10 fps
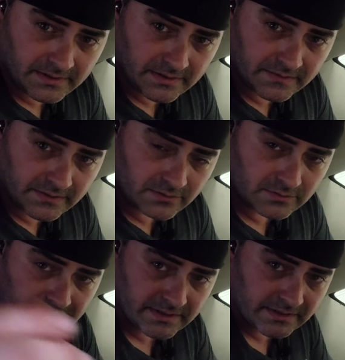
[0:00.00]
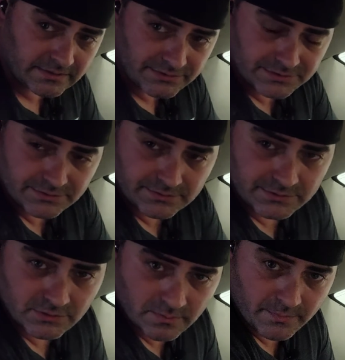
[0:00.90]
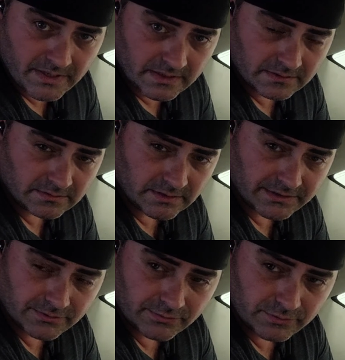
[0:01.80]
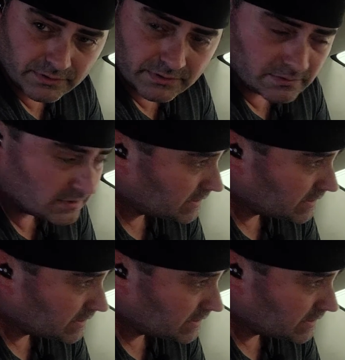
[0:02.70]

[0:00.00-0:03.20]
and then go ahead and just use your scrub pad like you're doing a